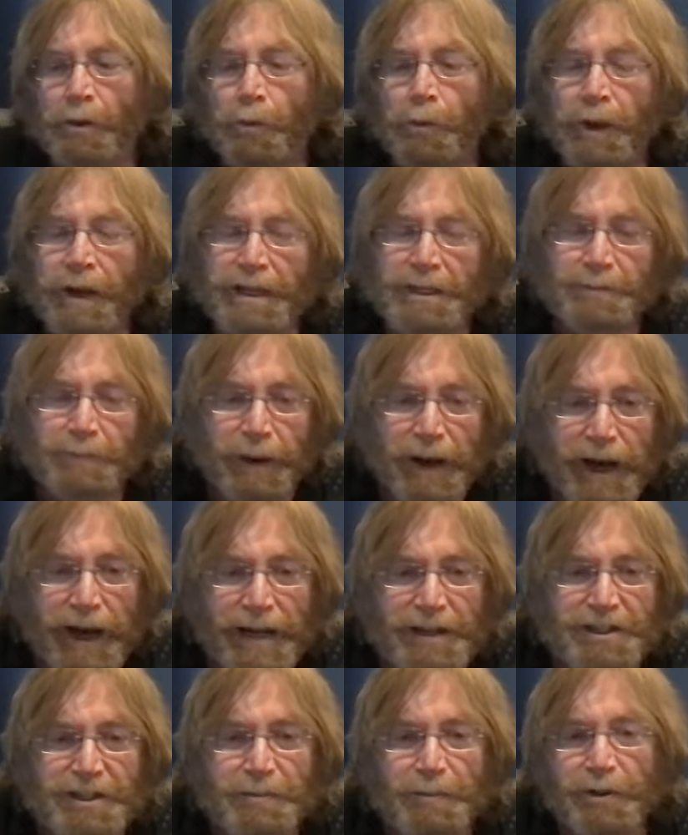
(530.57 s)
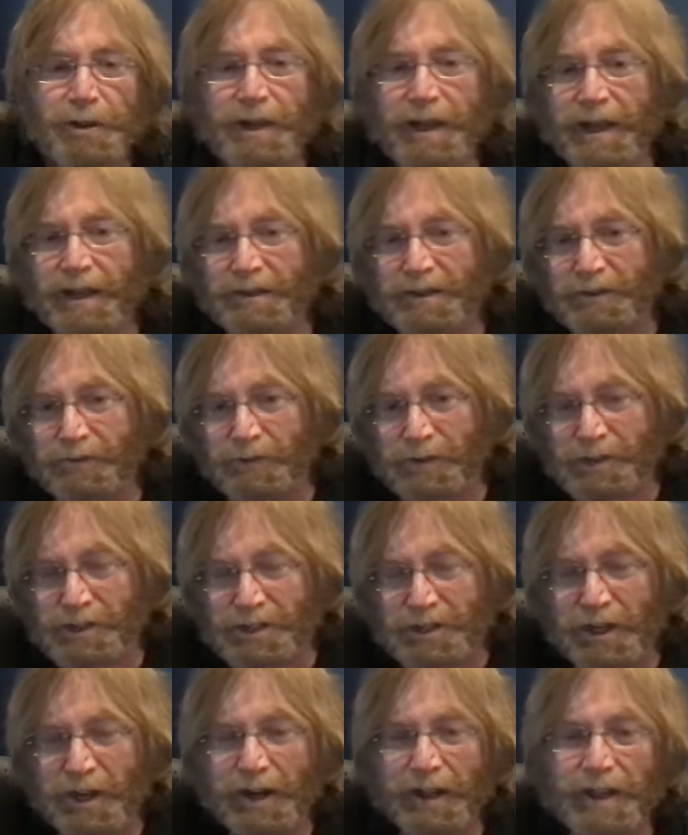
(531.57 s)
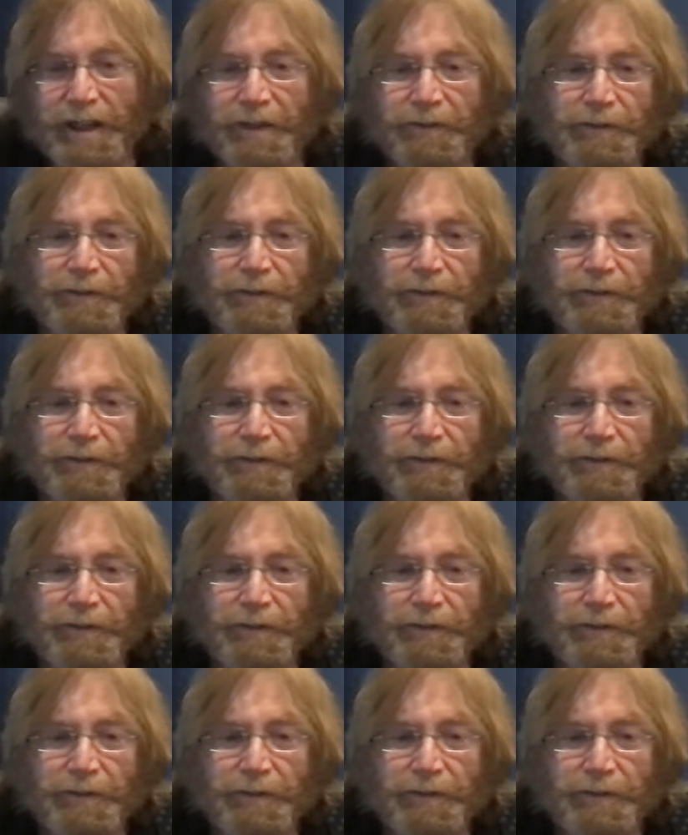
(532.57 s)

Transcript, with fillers: When it's possible, get a different study.